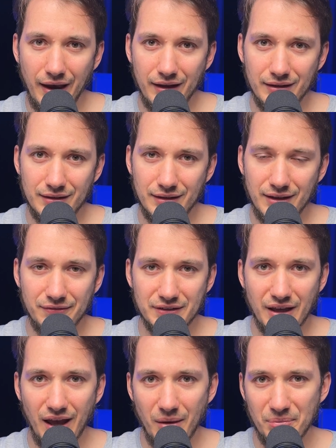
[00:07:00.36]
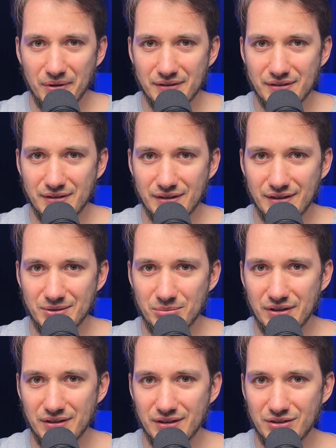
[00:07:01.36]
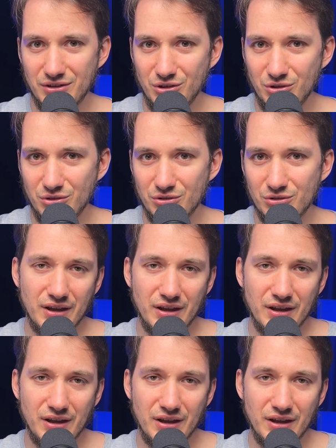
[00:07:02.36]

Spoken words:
And if it happens, it means that you